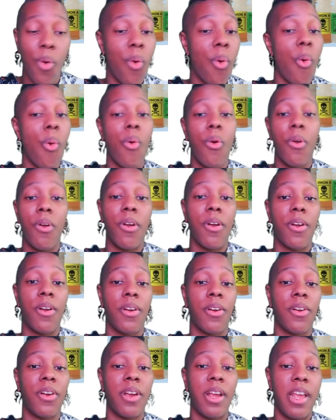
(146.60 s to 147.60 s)

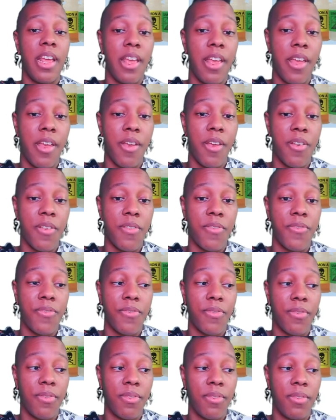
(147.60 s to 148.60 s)
or if
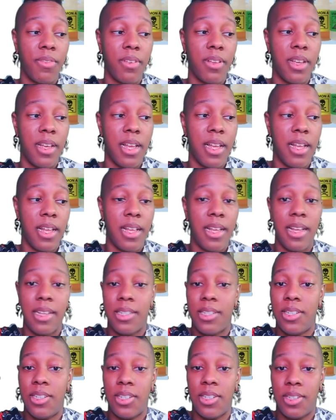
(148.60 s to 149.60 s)

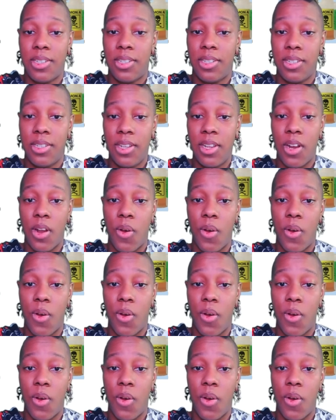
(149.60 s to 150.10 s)
it's just,